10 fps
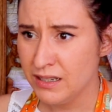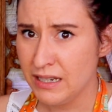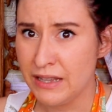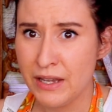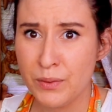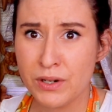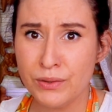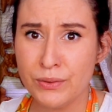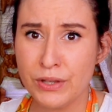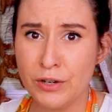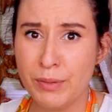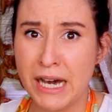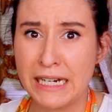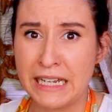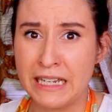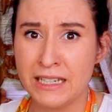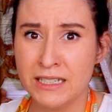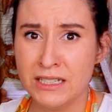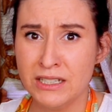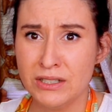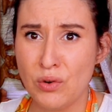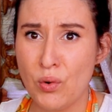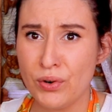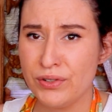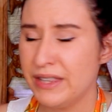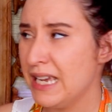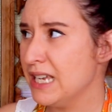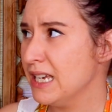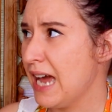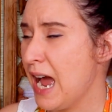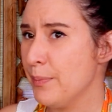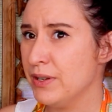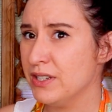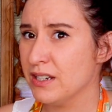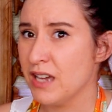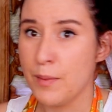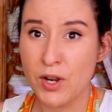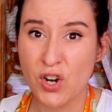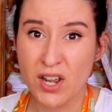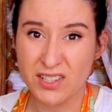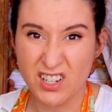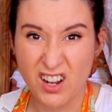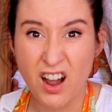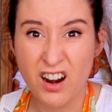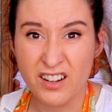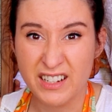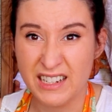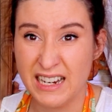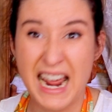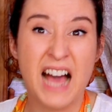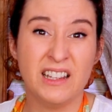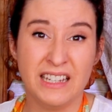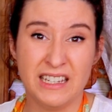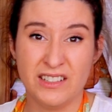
and they want to loot their body? Or they happen to come across a guard in an alley